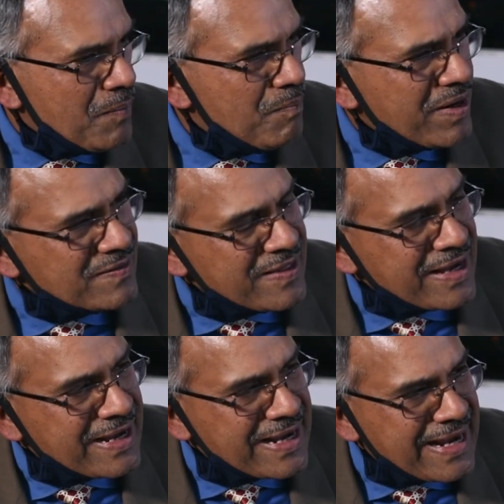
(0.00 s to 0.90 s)
but
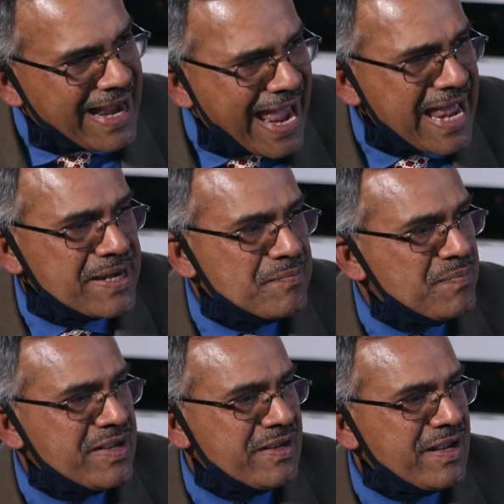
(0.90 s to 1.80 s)
they can
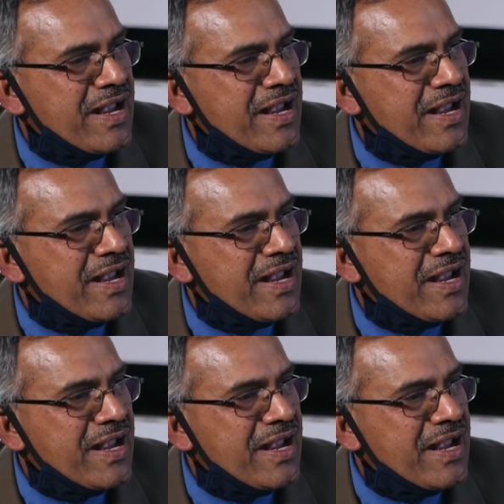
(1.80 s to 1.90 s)
be